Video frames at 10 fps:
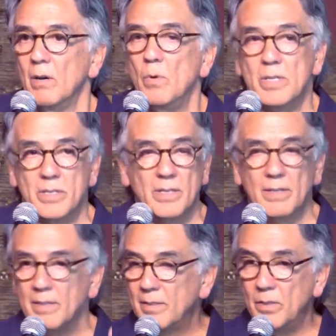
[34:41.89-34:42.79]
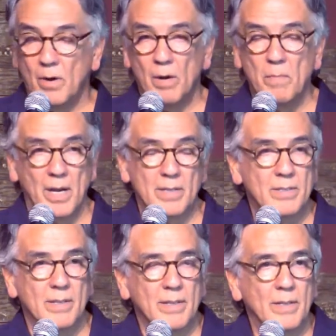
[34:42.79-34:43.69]
which, to our
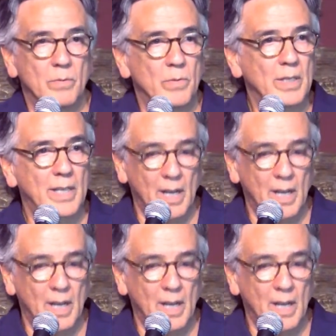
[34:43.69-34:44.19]
minds, it really